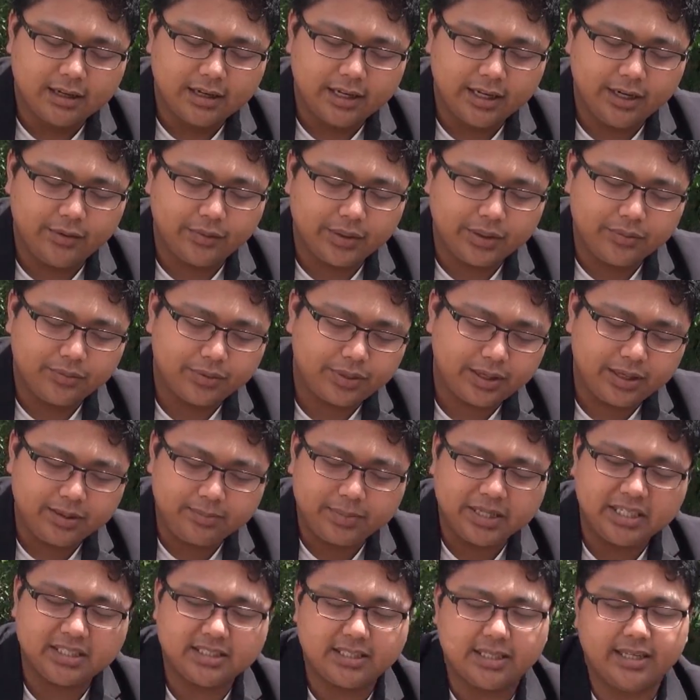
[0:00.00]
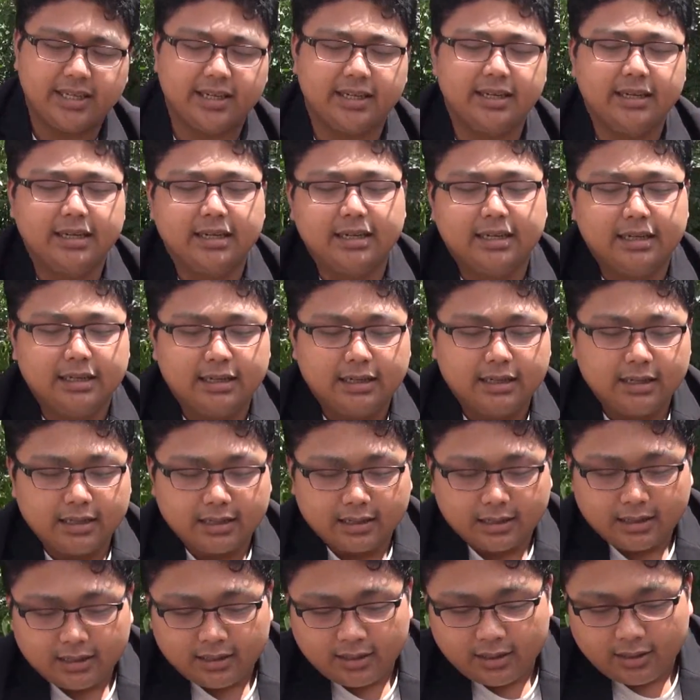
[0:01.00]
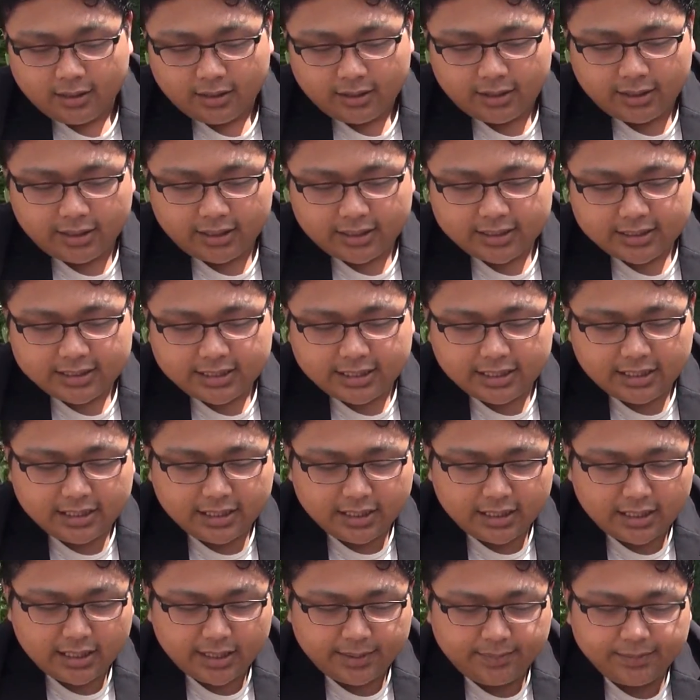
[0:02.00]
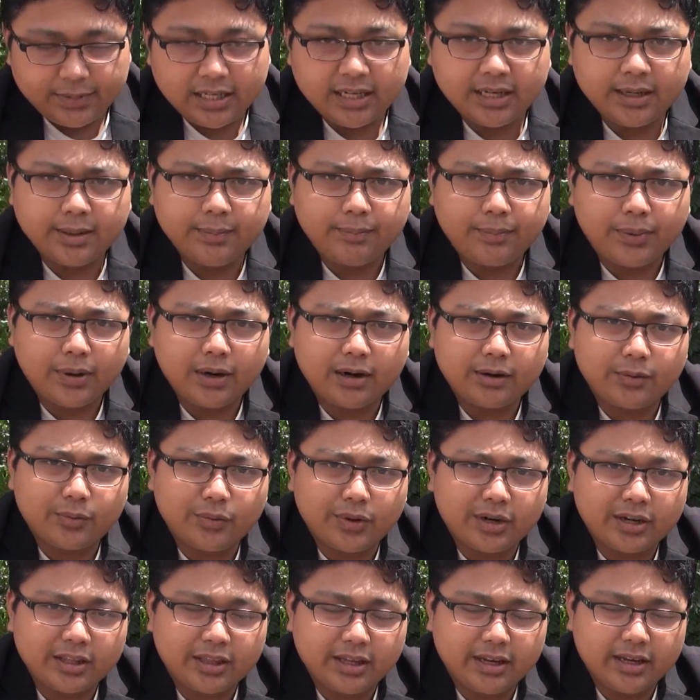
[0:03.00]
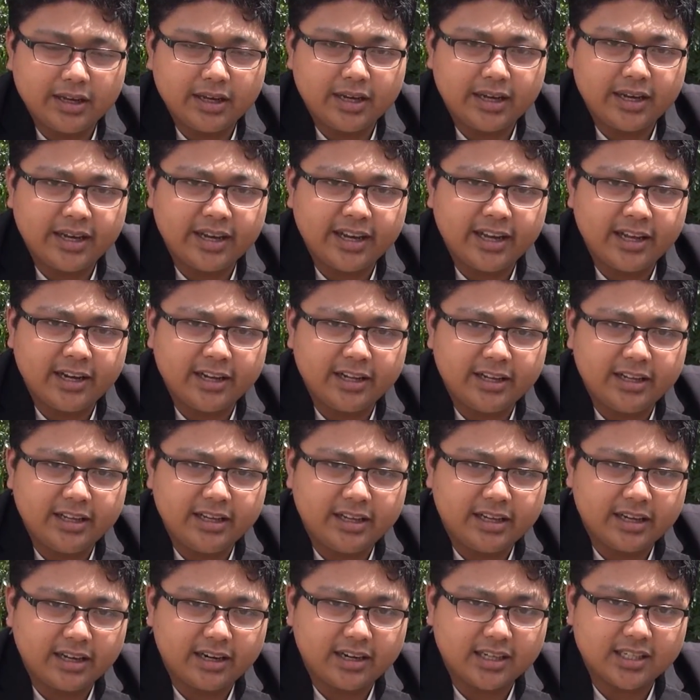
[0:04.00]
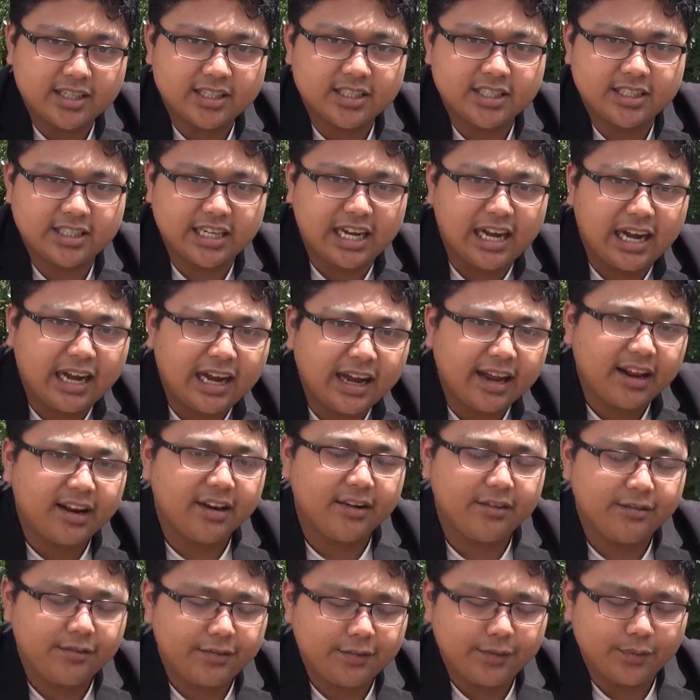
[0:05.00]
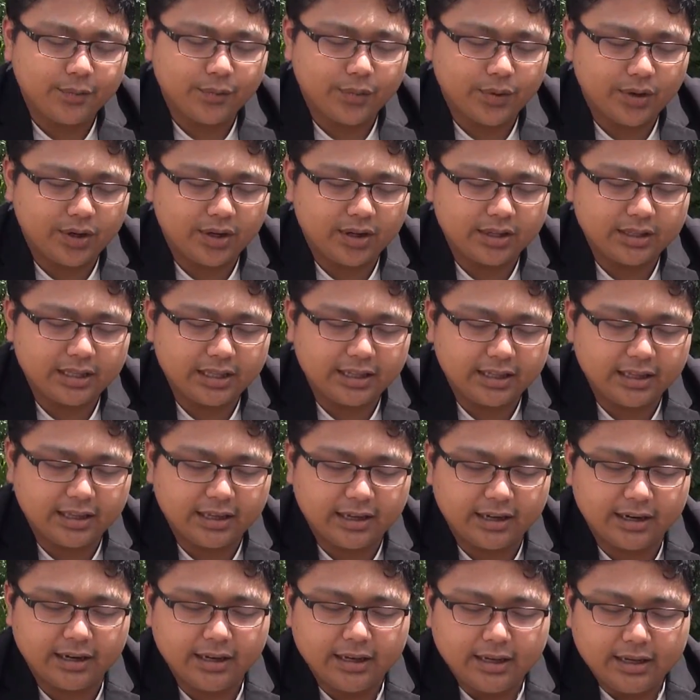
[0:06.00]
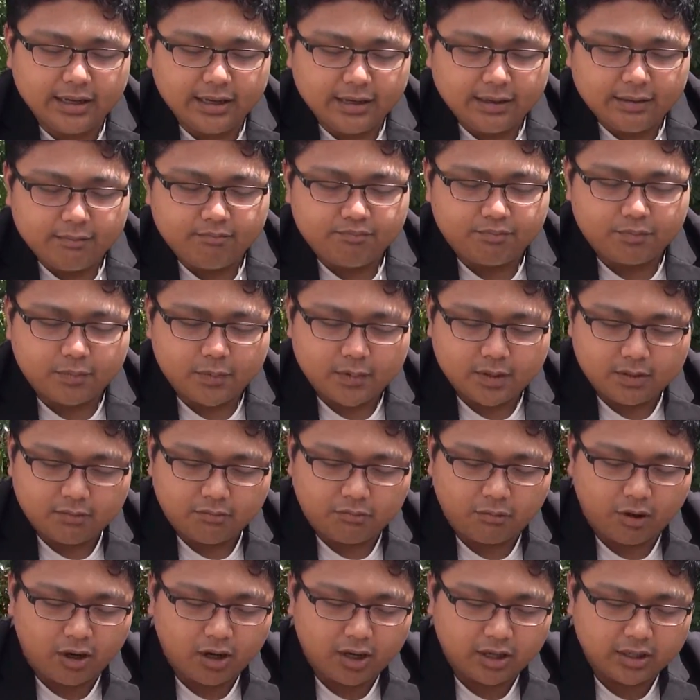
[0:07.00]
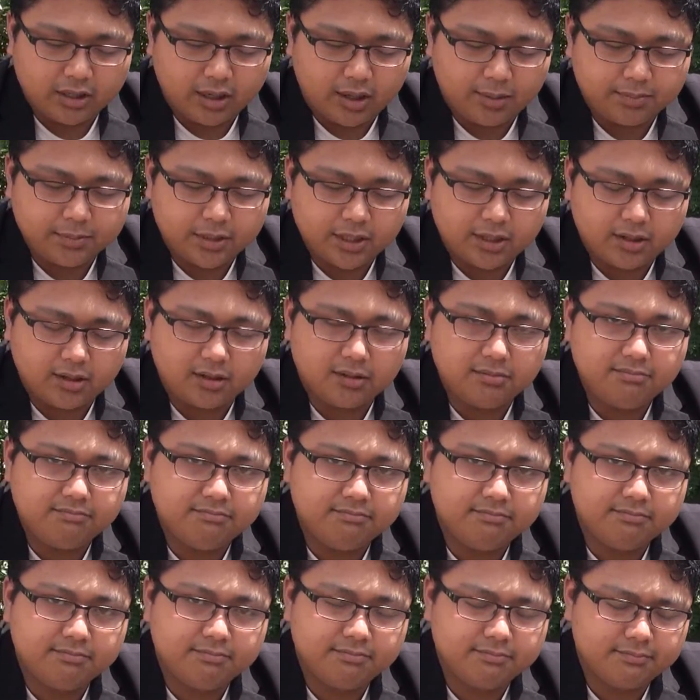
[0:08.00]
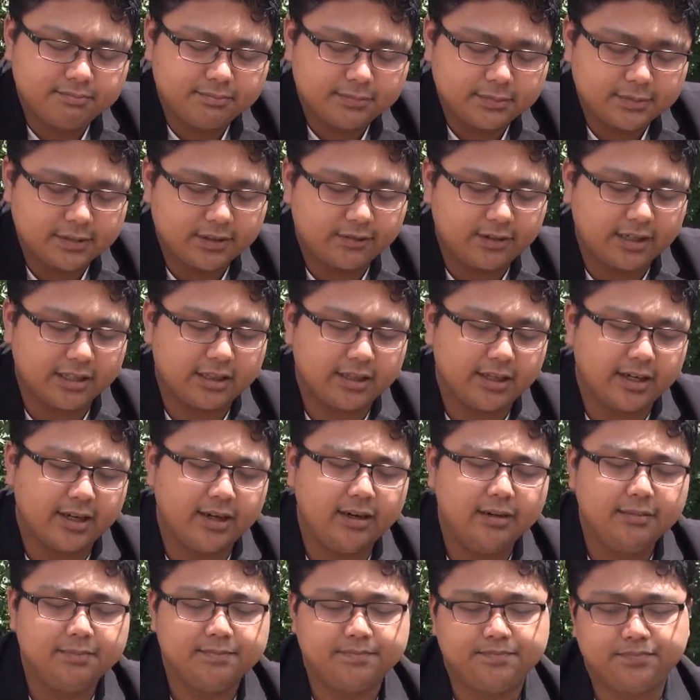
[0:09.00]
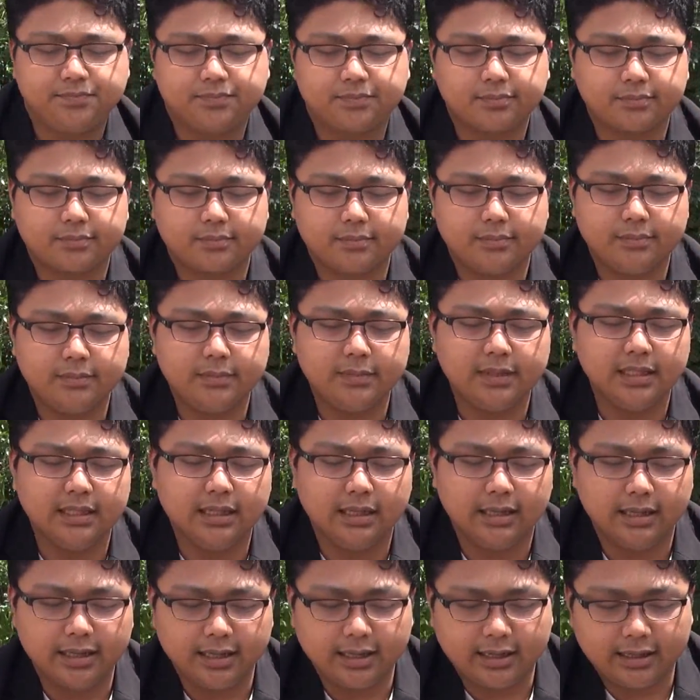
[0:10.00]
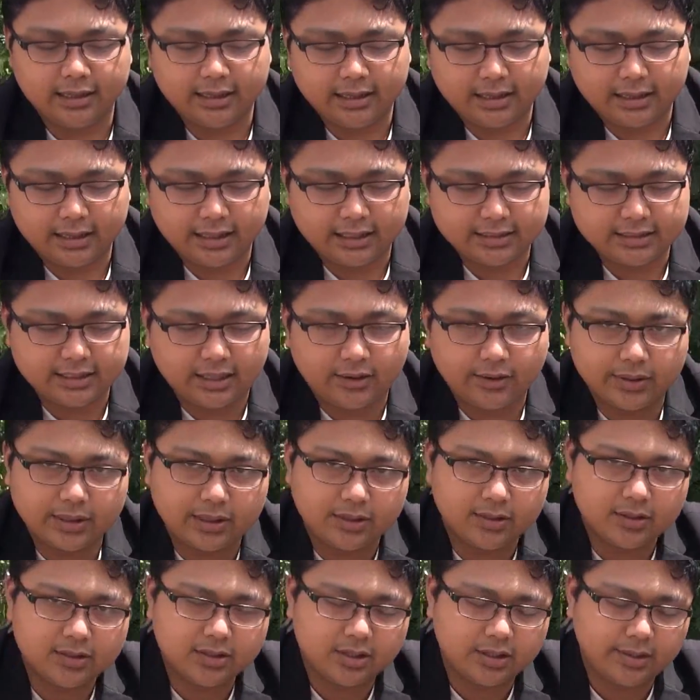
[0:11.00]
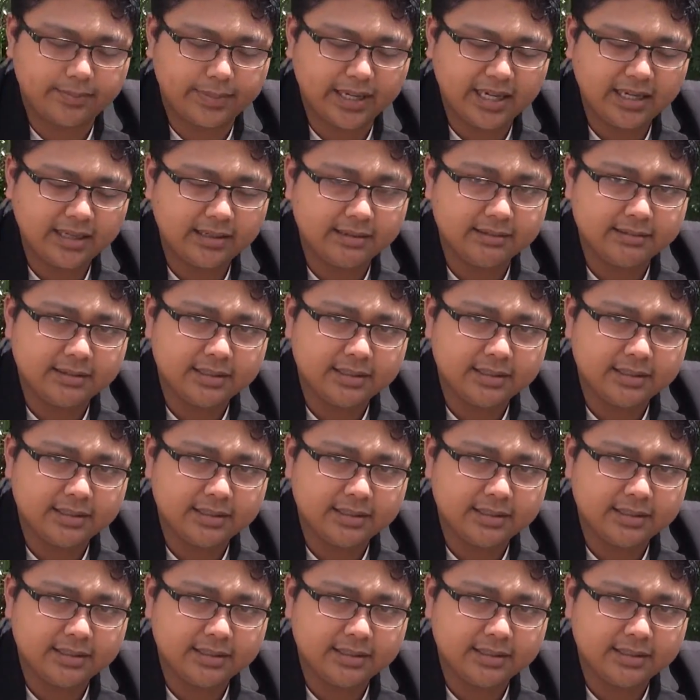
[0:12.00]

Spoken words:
Anyway, with that being said, there's the part where the LED kind of shine if you want, and then ROCCAT Optical right there. And that's how it looks in the back.